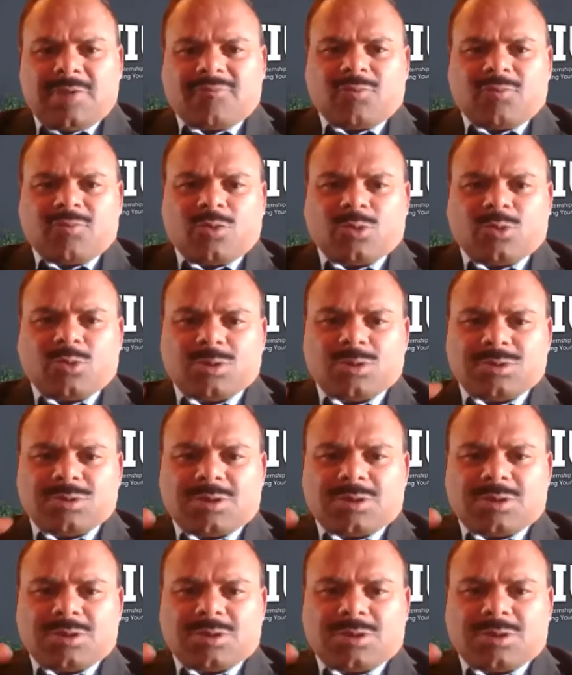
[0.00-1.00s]
of
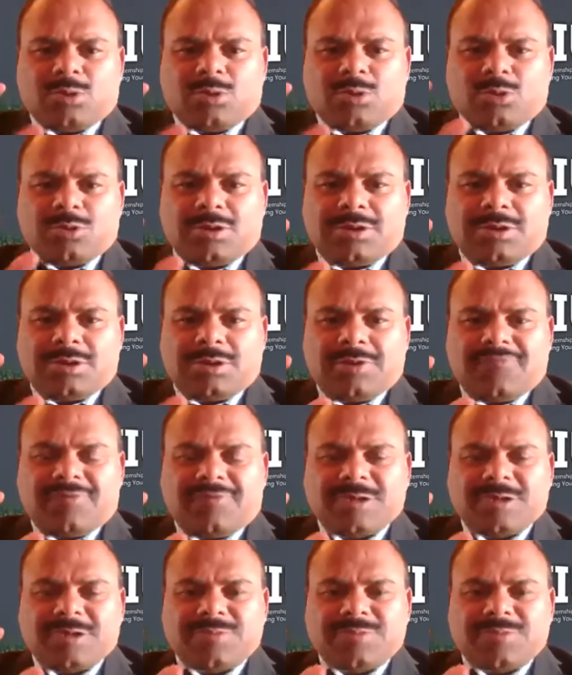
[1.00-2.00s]
course, although the
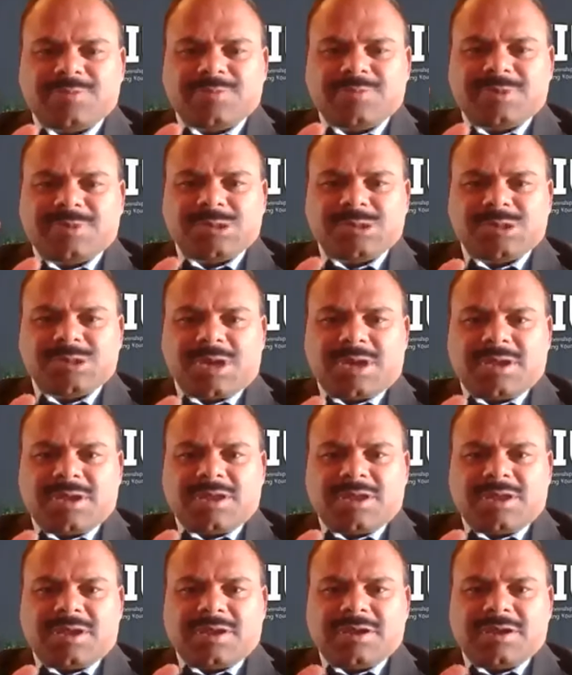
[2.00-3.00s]
difference between
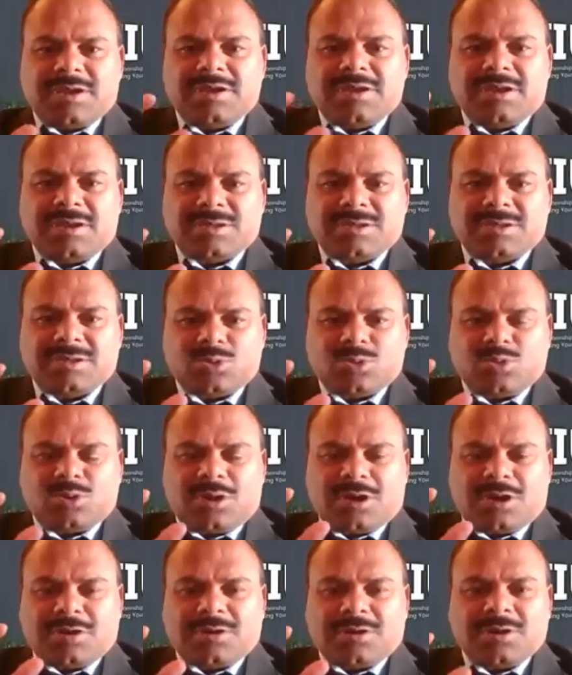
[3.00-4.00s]
China and India is
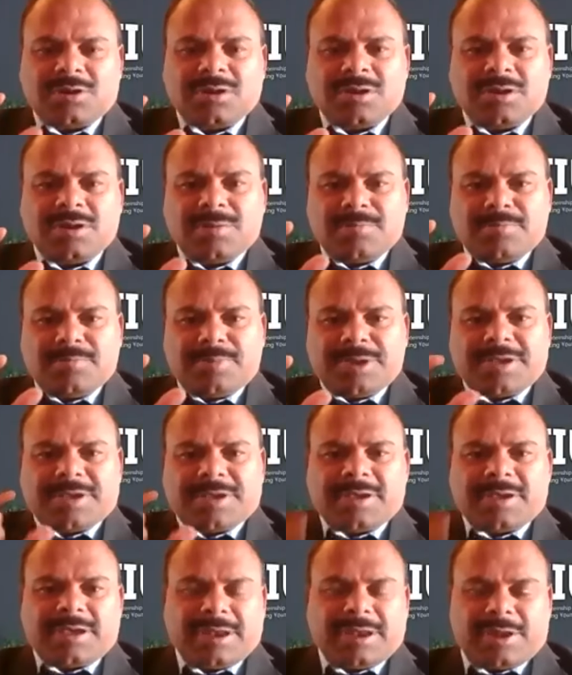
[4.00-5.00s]
so not big
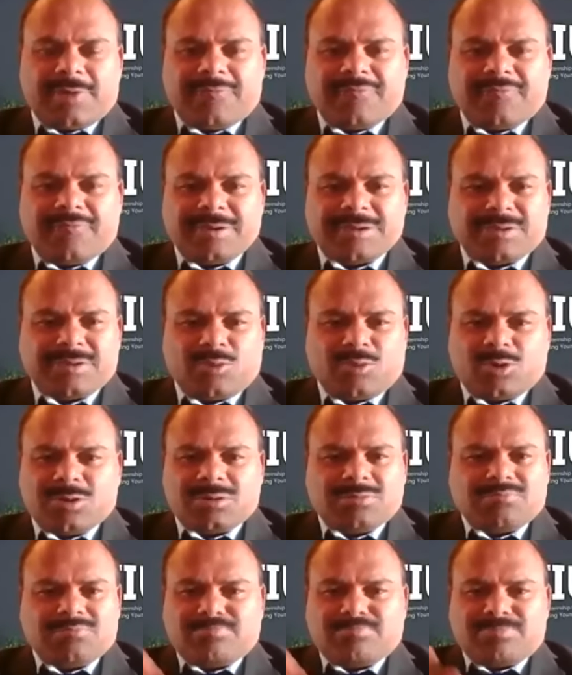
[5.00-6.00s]
enough, it's about
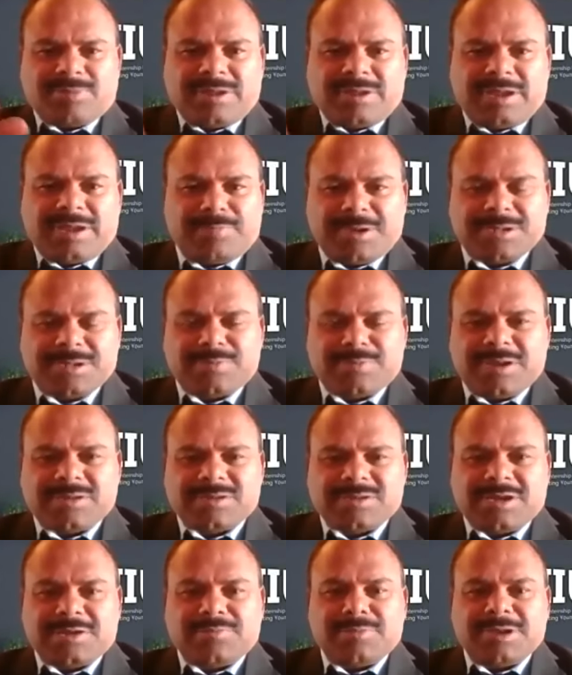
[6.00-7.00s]
plus minus 8
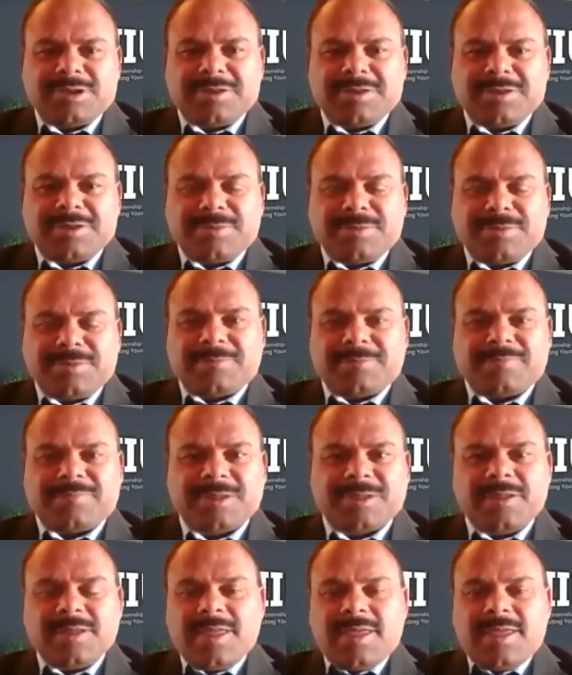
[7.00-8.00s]
million people.
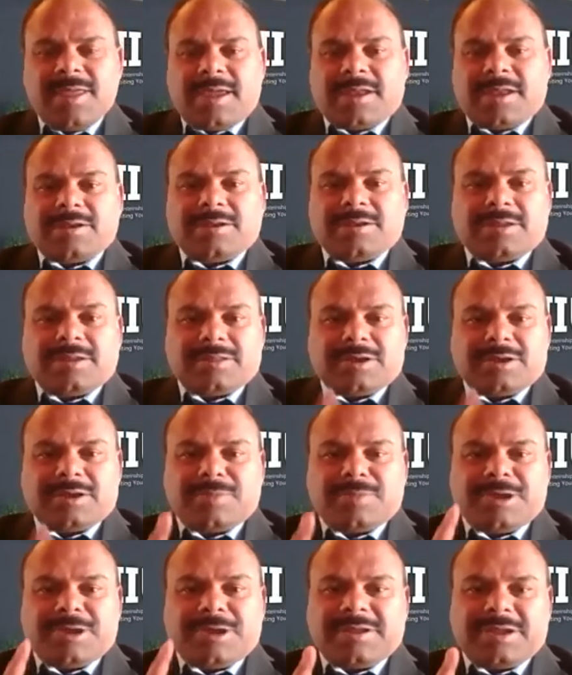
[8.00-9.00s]
And that made
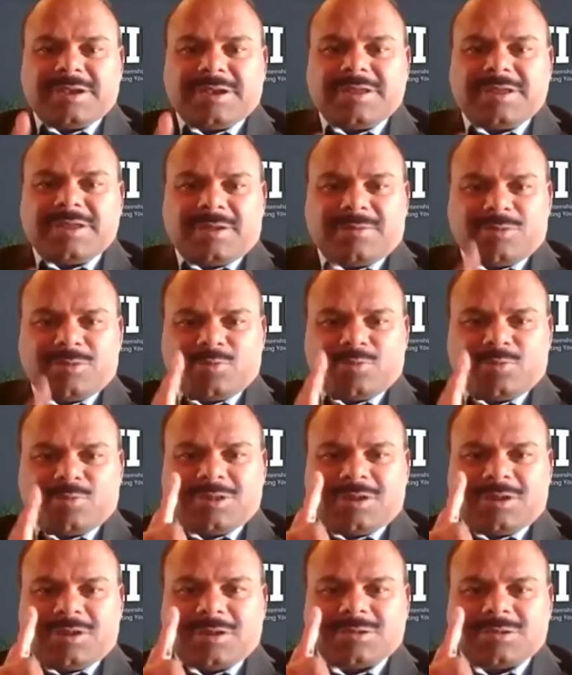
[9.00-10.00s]
India to be the
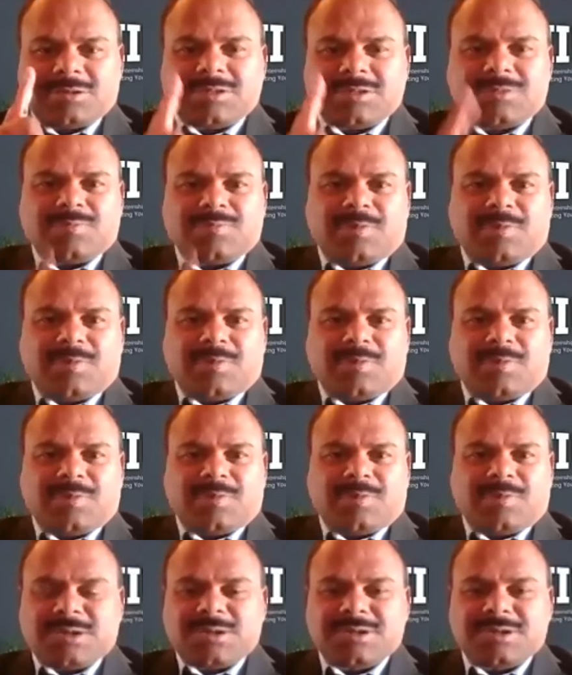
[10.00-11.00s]
largest populated
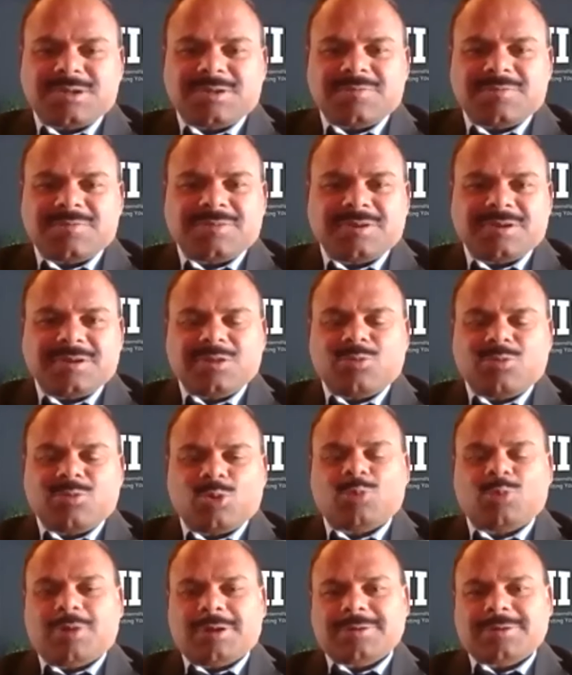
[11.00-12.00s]
country in the
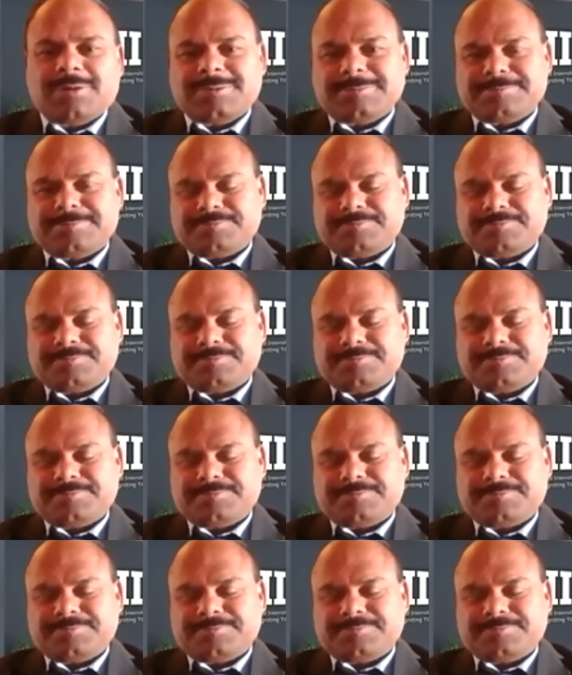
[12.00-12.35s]
whole world.